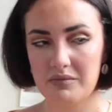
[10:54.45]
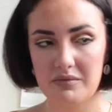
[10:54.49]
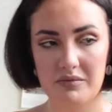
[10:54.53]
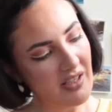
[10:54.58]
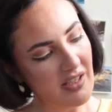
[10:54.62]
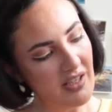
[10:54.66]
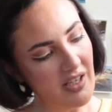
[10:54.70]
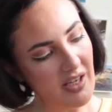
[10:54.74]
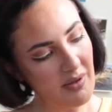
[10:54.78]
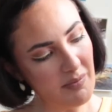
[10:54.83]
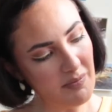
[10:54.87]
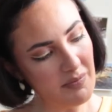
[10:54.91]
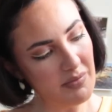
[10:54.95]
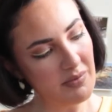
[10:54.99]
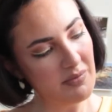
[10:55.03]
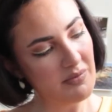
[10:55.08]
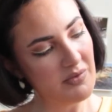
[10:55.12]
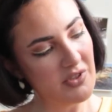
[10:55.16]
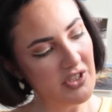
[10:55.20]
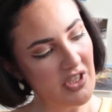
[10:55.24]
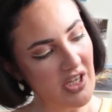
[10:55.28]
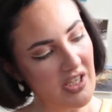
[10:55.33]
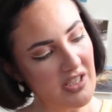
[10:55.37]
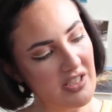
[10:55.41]
Yep,
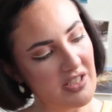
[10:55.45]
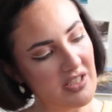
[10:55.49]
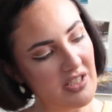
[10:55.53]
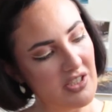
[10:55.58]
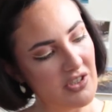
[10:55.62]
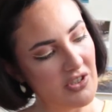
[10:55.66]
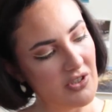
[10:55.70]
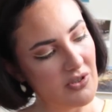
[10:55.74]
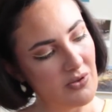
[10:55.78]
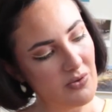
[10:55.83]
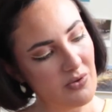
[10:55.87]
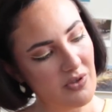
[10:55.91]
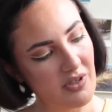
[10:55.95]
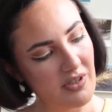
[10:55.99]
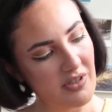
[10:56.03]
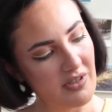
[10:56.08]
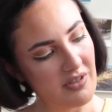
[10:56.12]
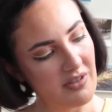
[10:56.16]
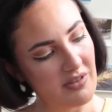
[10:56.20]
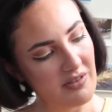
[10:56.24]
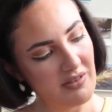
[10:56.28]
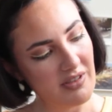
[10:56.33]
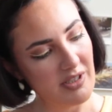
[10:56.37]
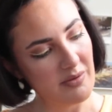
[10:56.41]
just a
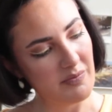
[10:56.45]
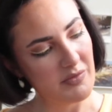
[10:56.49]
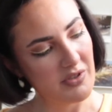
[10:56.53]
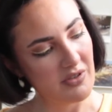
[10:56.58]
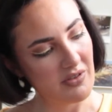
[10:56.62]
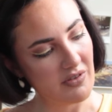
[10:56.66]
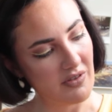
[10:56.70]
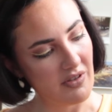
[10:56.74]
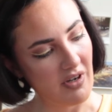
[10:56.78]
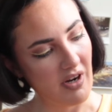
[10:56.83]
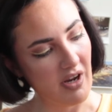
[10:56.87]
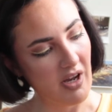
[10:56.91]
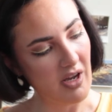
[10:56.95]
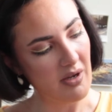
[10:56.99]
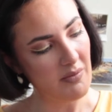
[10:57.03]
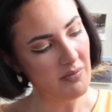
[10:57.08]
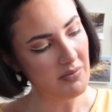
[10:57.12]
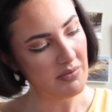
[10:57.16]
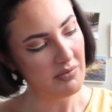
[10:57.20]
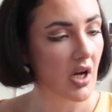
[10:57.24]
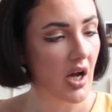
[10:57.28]
sugar lip scrub.